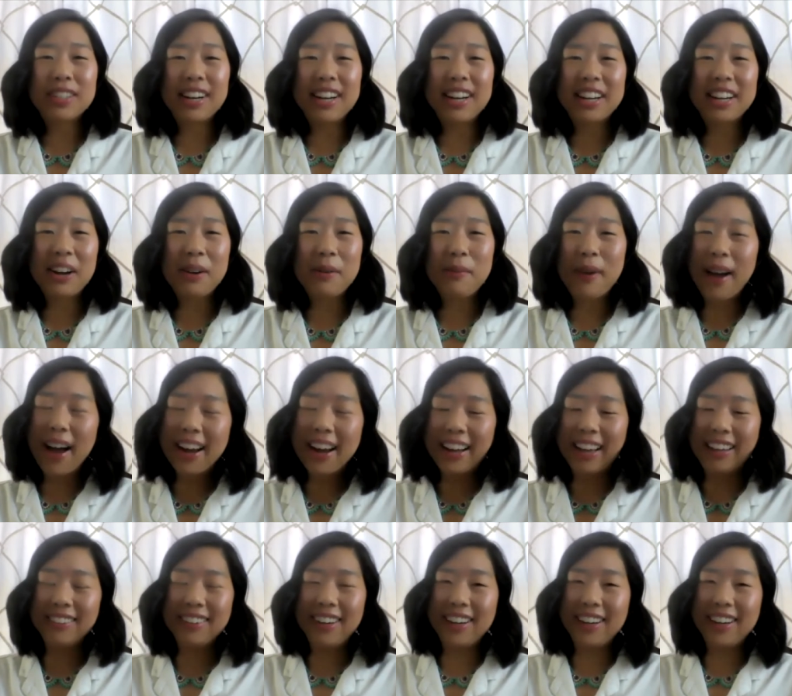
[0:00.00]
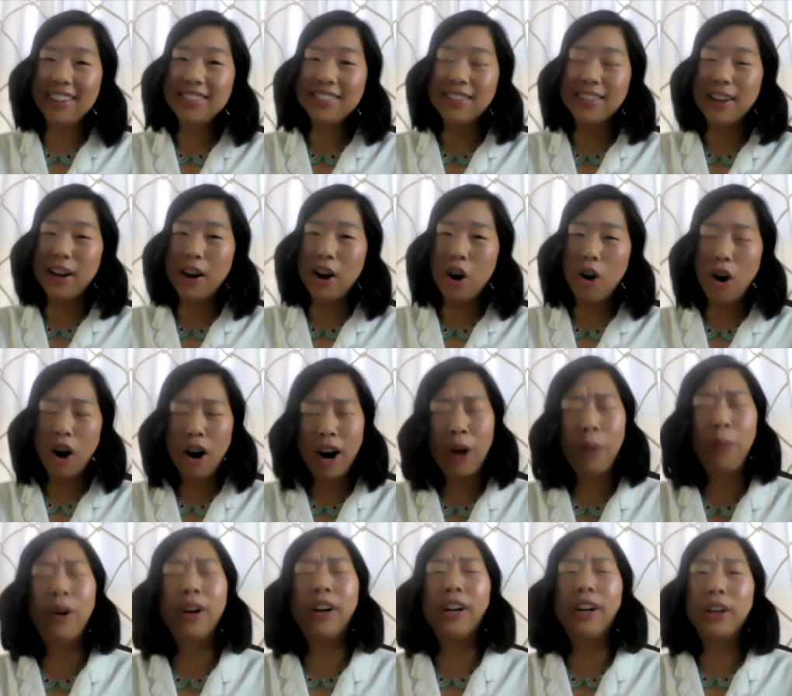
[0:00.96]
is going to come back and let us know. All
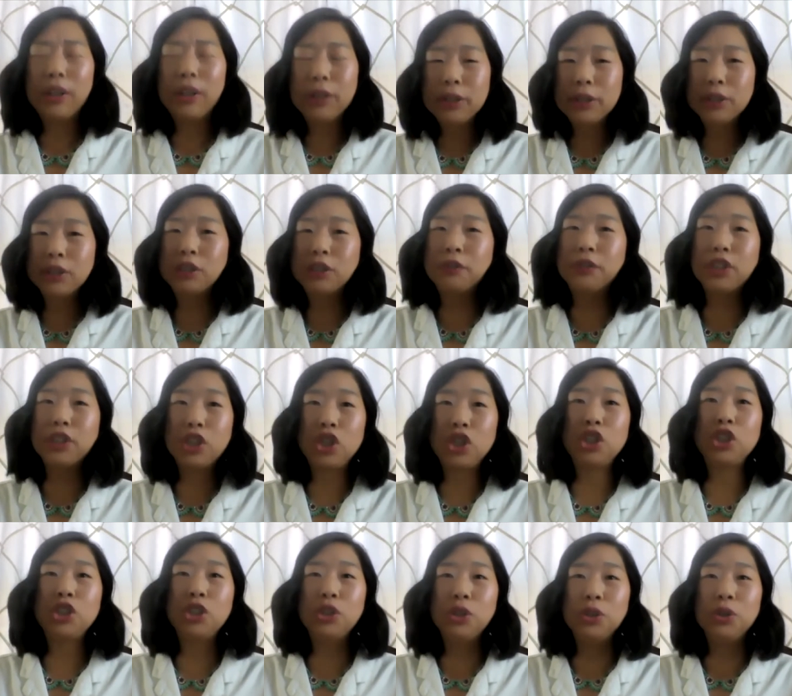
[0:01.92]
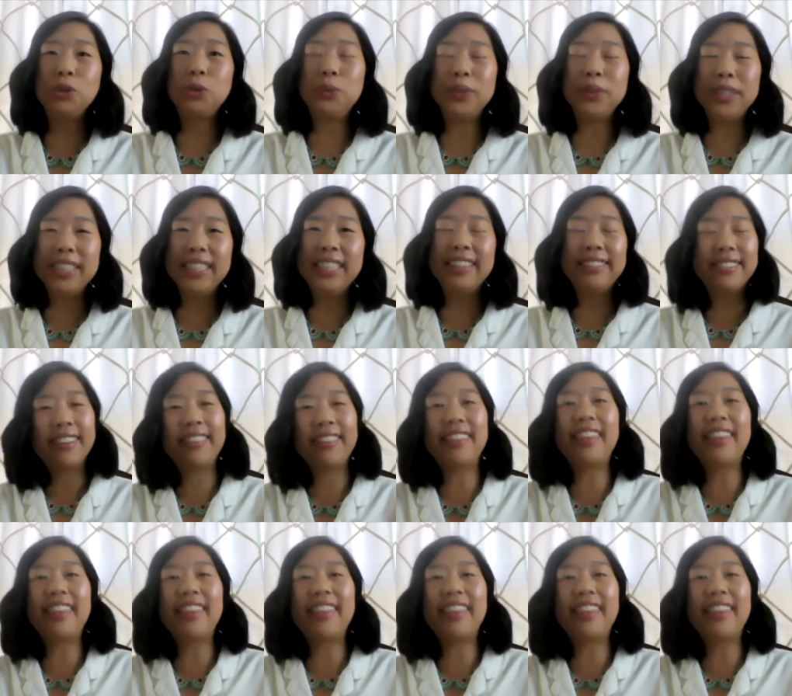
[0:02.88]
right, we're going to close for two weeks.